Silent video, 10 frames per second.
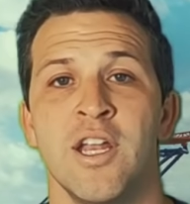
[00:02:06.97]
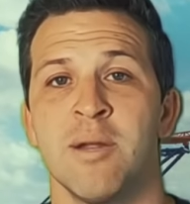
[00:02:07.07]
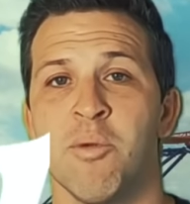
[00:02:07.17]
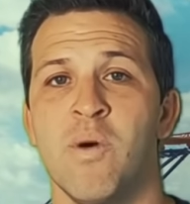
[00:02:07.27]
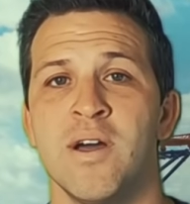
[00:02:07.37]

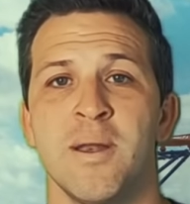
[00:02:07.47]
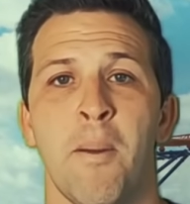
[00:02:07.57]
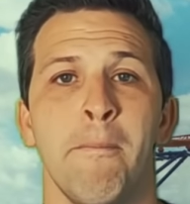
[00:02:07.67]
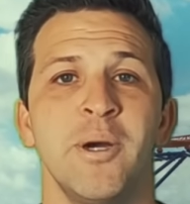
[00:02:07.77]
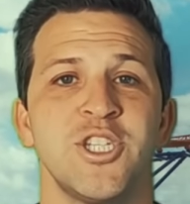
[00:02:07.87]
Number
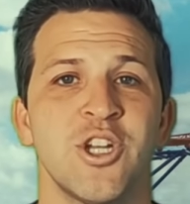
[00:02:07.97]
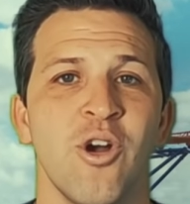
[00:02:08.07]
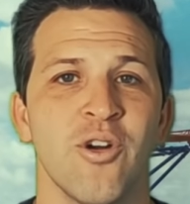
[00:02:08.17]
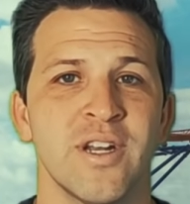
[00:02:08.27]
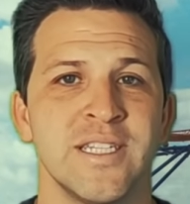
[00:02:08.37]
one, Busch
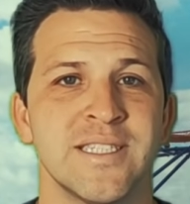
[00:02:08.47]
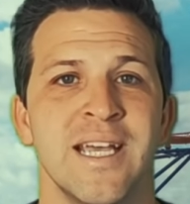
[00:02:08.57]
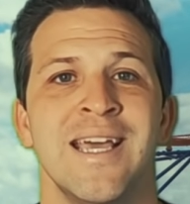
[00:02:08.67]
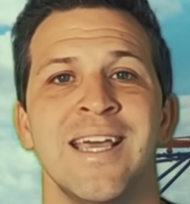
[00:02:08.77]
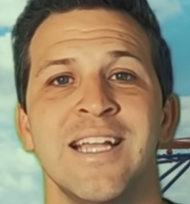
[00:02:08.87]
Gardens.
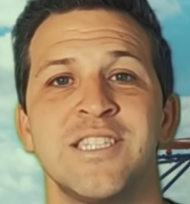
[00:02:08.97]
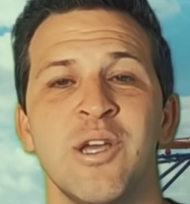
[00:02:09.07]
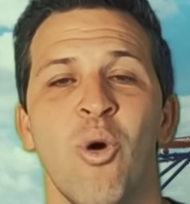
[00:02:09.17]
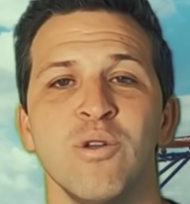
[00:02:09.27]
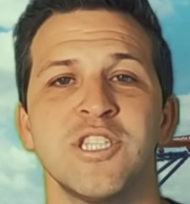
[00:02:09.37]
It's
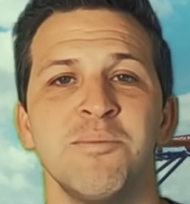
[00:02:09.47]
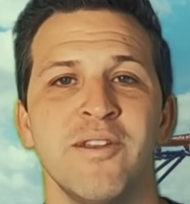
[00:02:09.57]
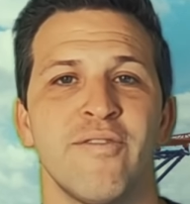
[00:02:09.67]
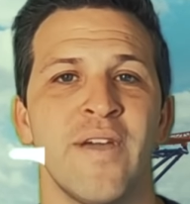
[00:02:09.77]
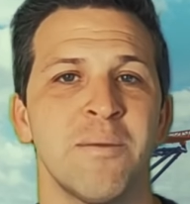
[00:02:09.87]
the
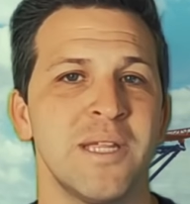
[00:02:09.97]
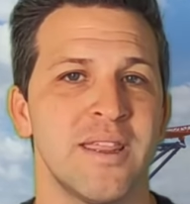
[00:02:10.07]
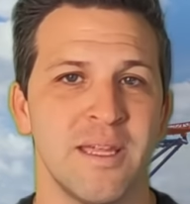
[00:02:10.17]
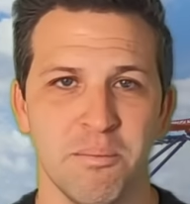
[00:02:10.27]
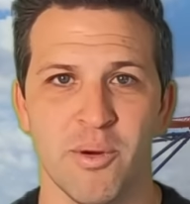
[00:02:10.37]
ultimate family theme